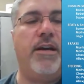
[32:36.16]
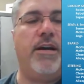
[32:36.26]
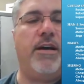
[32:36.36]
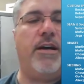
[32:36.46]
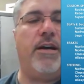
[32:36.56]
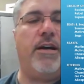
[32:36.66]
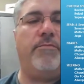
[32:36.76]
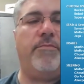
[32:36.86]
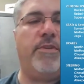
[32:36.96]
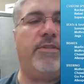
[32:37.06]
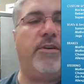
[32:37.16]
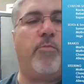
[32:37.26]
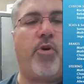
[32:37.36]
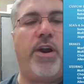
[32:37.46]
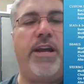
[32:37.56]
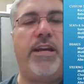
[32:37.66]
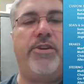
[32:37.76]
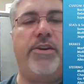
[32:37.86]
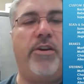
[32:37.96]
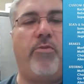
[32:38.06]
So brakes,
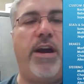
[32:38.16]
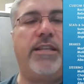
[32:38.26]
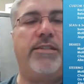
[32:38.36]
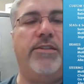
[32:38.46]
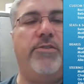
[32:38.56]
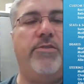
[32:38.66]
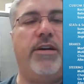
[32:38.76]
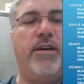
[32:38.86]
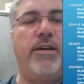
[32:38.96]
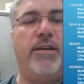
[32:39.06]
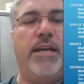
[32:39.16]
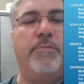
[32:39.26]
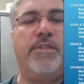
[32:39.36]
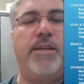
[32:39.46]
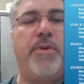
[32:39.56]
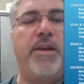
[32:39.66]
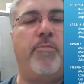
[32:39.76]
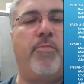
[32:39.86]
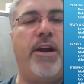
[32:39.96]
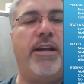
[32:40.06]
you can go right to
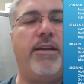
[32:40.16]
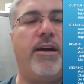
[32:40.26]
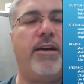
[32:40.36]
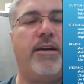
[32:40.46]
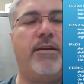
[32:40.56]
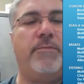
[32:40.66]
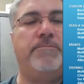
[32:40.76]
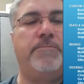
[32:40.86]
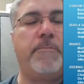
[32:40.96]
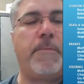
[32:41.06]
mcpbrake.com,